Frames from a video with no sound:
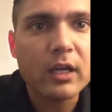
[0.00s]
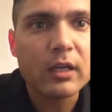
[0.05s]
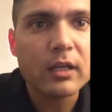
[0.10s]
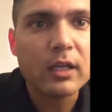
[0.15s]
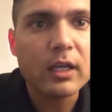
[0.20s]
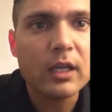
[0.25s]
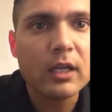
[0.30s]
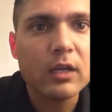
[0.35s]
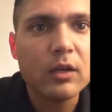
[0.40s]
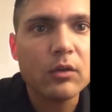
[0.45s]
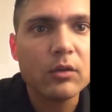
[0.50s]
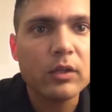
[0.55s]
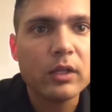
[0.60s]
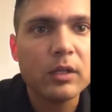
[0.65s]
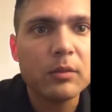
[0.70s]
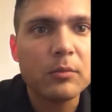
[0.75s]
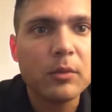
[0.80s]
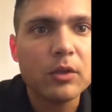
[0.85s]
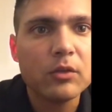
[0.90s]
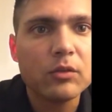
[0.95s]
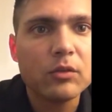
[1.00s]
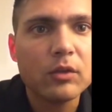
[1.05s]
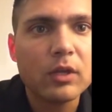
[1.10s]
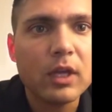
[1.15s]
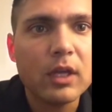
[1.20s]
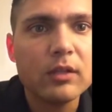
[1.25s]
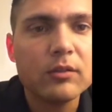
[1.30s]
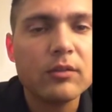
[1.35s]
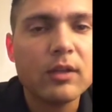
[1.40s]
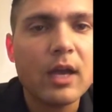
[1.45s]
keto, lean muscle
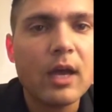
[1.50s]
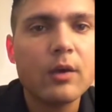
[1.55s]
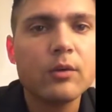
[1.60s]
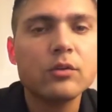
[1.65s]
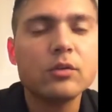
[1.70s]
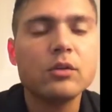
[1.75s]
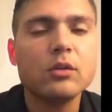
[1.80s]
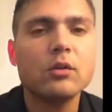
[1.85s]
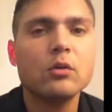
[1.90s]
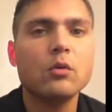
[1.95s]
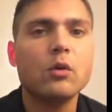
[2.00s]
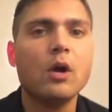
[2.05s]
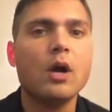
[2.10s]
gains, how to.